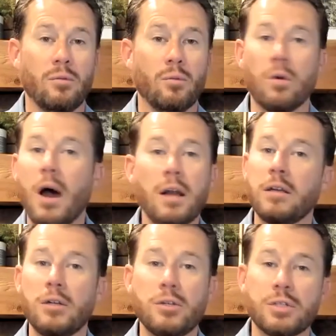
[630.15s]
We're not
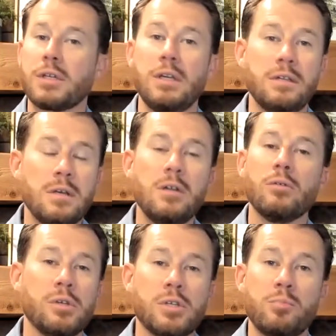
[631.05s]
going to just
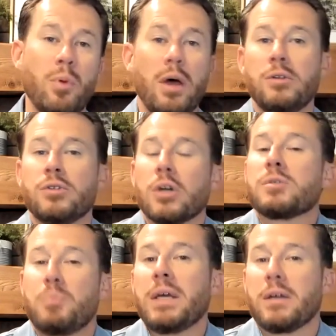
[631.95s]
continually spend
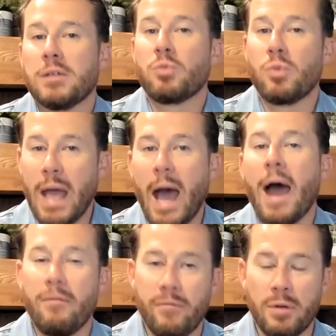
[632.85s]
just because we
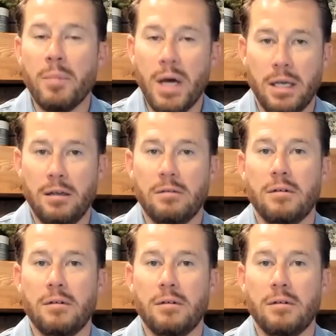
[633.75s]
have the money.